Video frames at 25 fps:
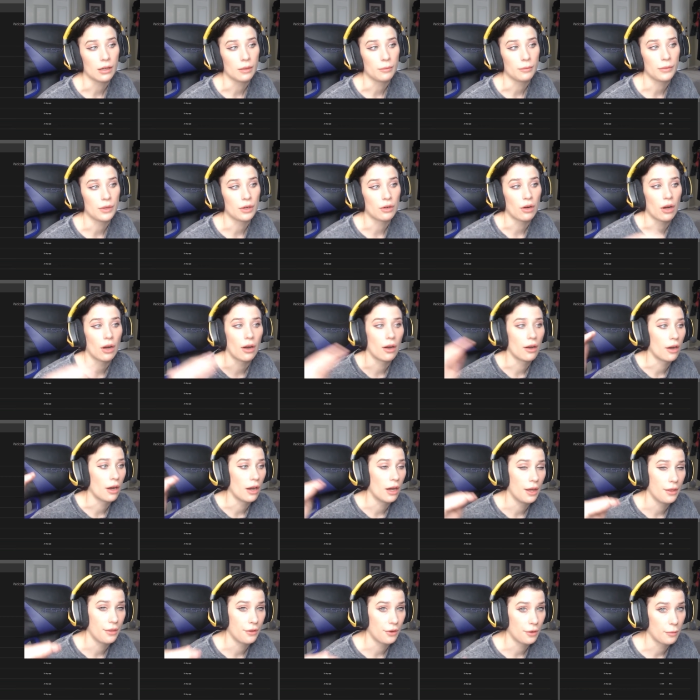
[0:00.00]
There are
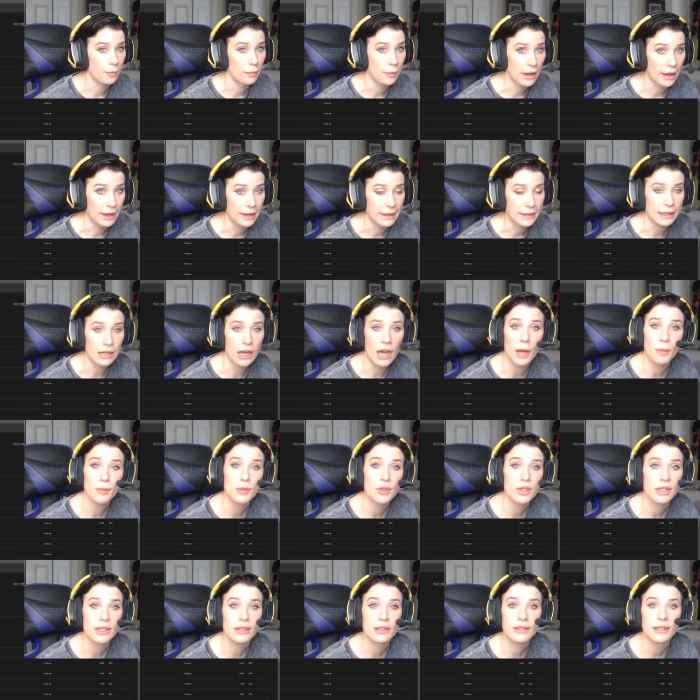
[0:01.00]
other buying
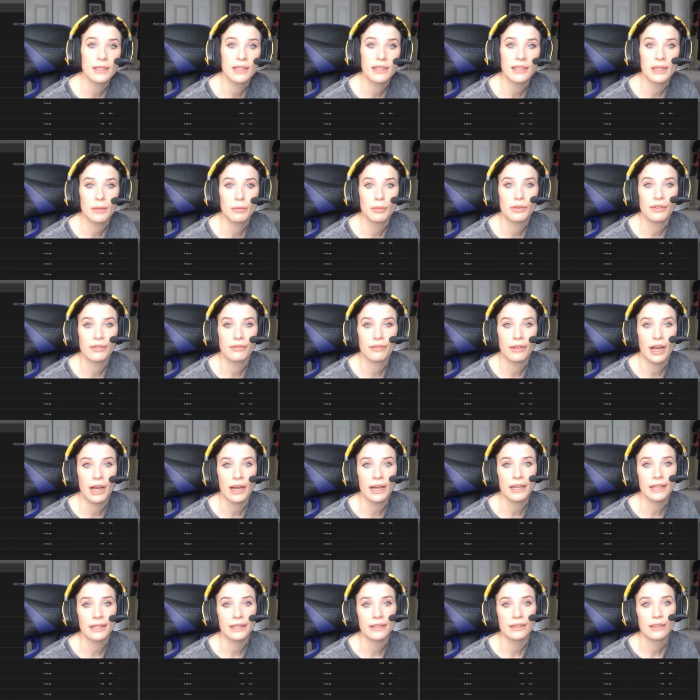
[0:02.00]
options that they
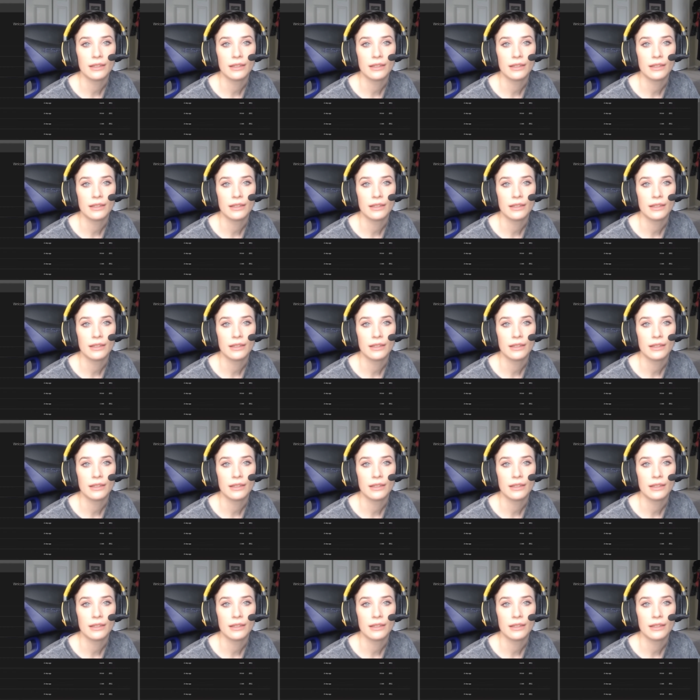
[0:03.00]
provide